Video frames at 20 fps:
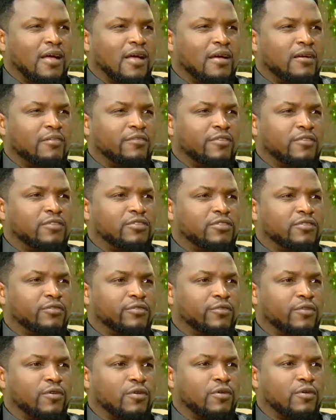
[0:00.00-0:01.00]
First of
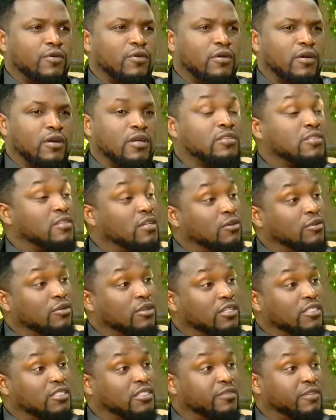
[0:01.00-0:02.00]
all, it's a
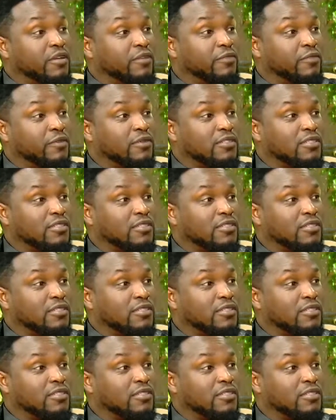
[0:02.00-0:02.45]
collective effort.